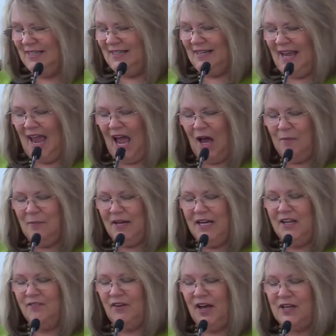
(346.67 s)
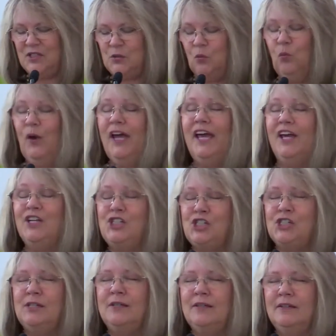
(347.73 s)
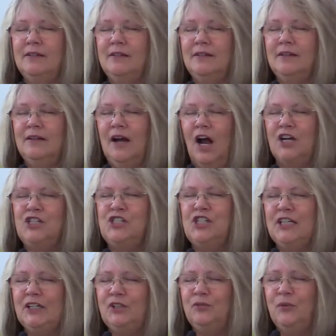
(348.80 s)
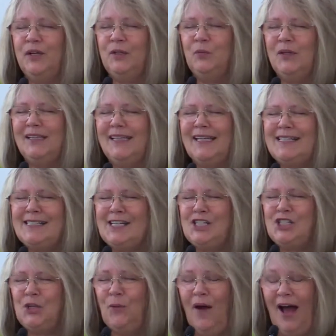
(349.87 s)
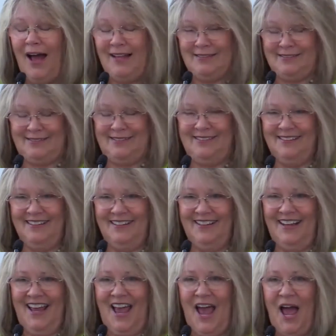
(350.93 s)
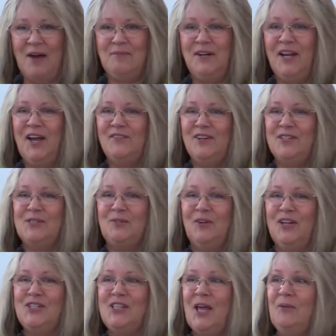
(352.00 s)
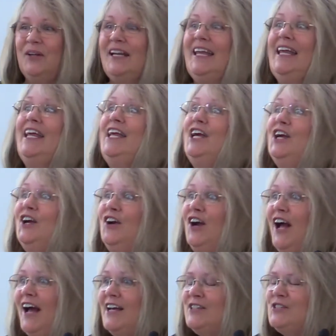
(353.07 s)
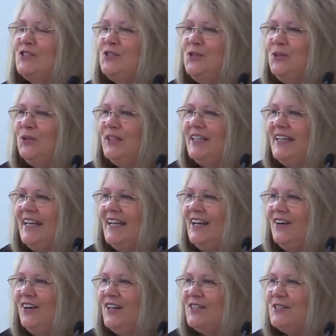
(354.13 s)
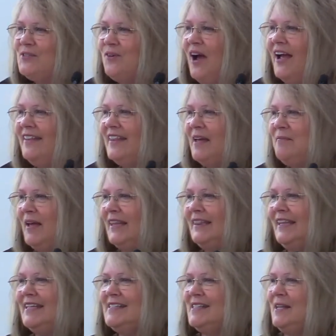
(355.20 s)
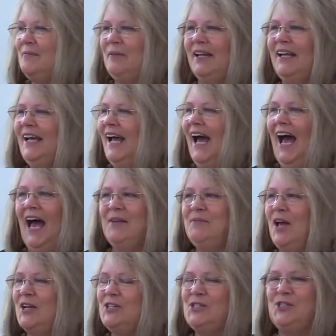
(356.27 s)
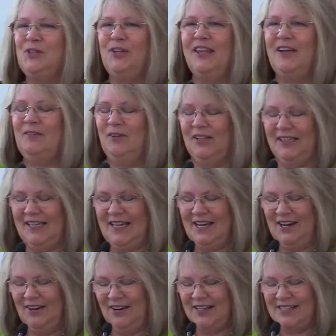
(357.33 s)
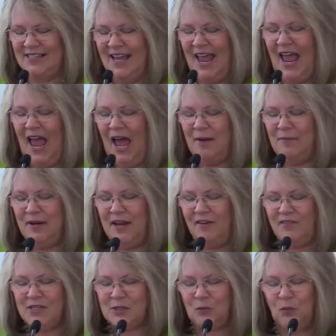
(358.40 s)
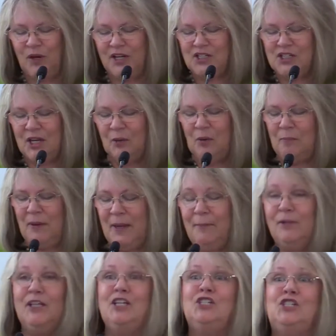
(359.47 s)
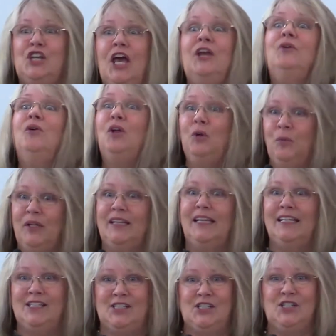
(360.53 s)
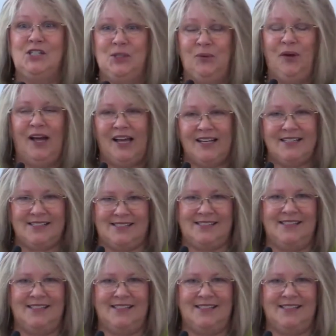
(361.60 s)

How many of us wish our children would listen to us? How many of us wish they would hear us, truly hear us, right? They may listen, but I'm not sure they really hear us. How many of us wish there were people in general would listen to us?